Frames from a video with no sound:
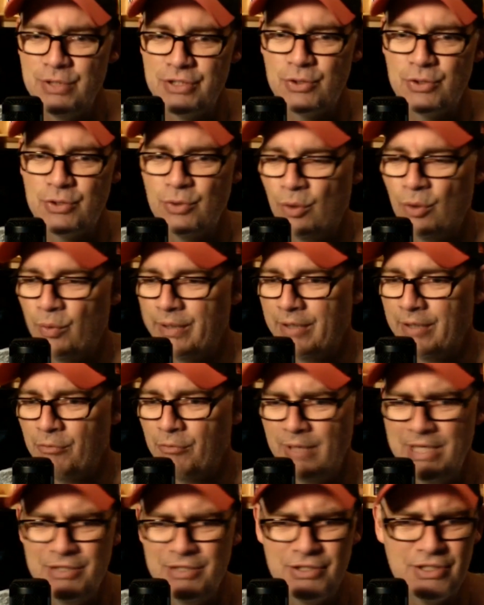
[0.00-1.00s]
school when a
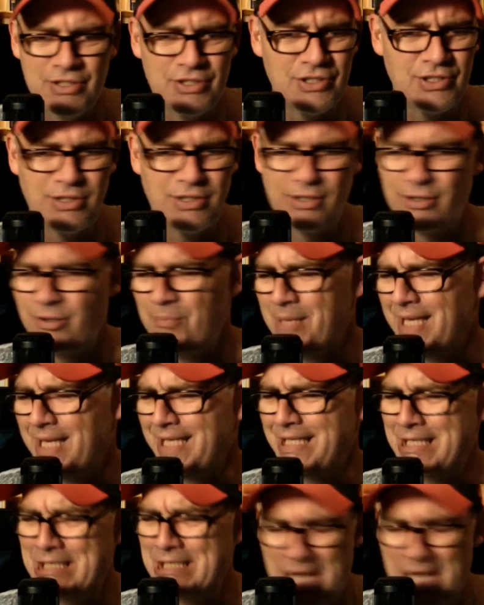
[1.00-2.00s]
racist slur meant
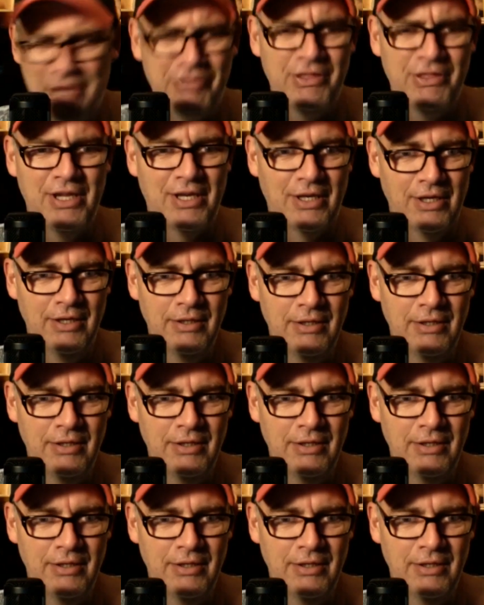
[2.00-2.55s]
nothing.